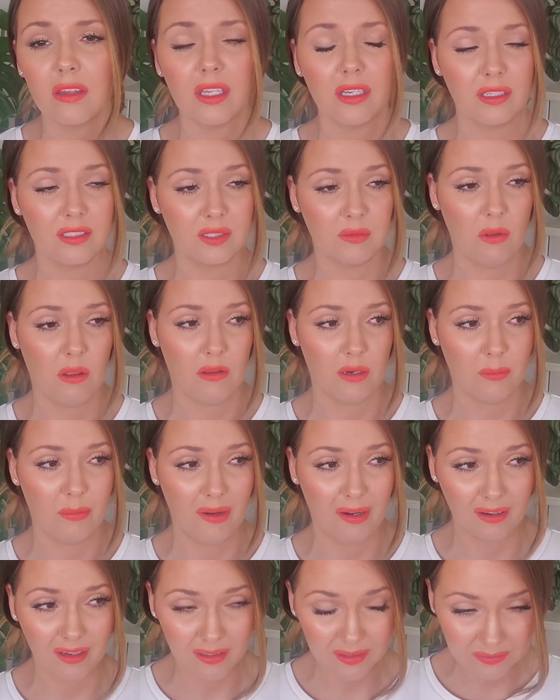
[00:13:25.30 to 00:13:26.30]
think I swallowed a
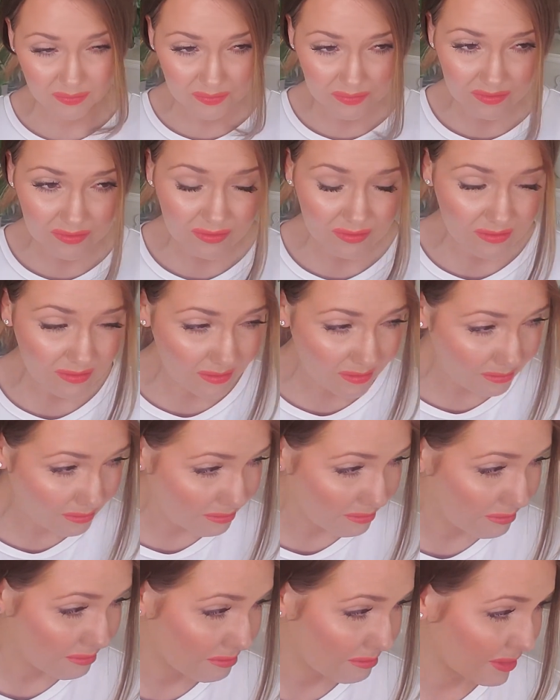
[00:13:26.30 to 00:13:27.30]
bug.
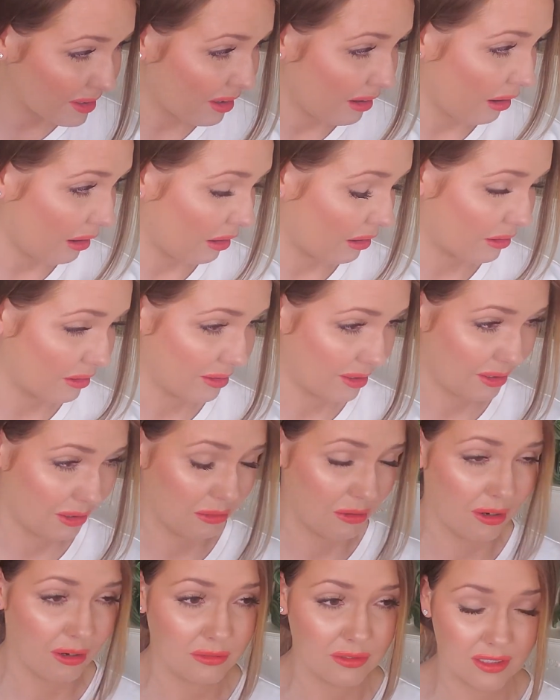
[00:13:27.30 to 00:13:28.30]
Oh,
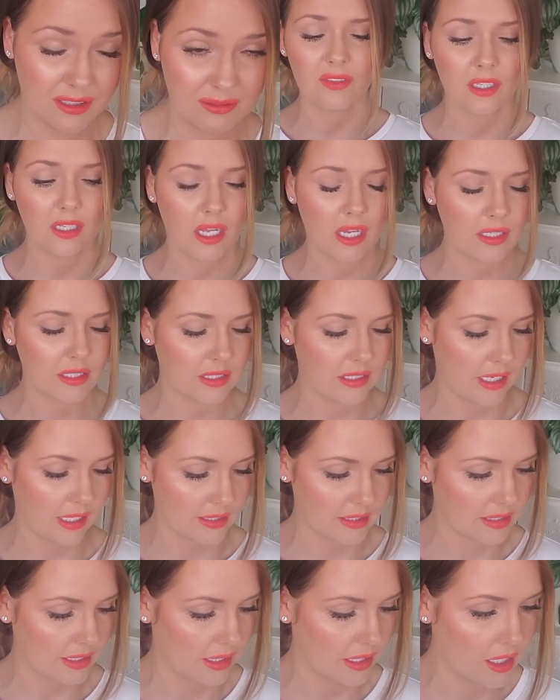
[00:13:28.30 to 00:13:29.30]
gross. That's
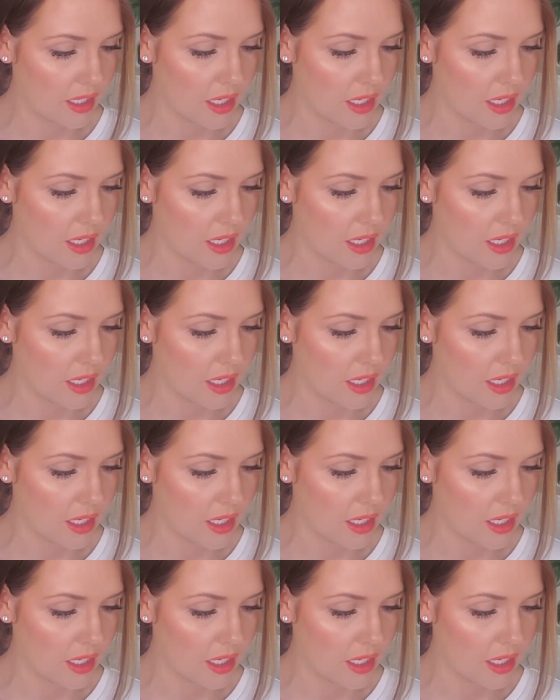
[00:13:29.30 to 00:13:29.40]
nasty.